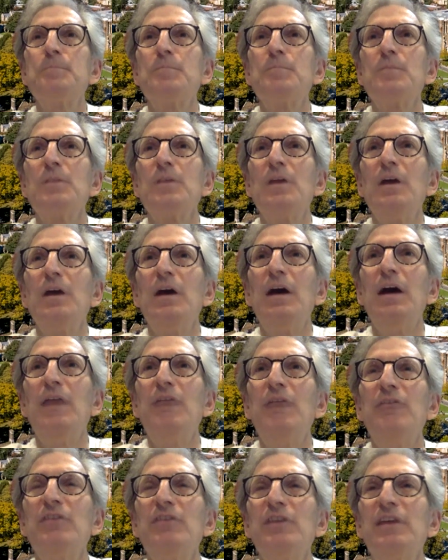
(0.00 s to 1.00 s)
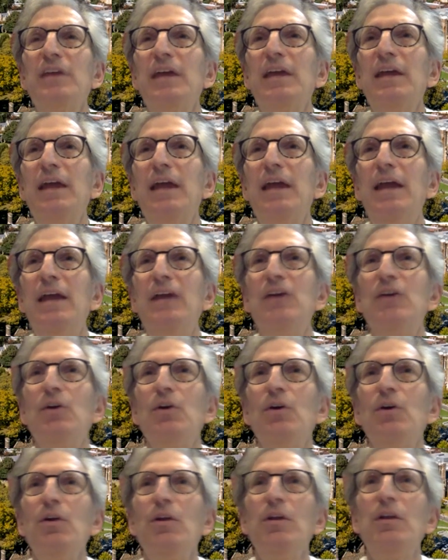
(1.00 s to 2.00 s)
Obviously, an
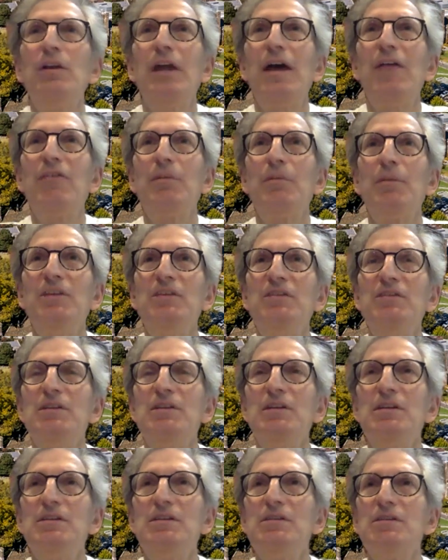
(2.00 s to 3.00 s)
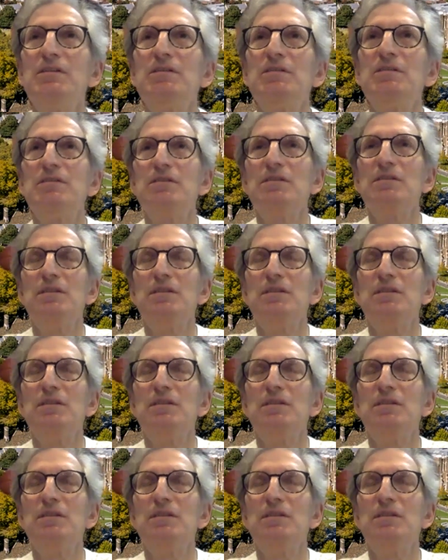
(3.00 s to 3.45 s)
8-year-old having menses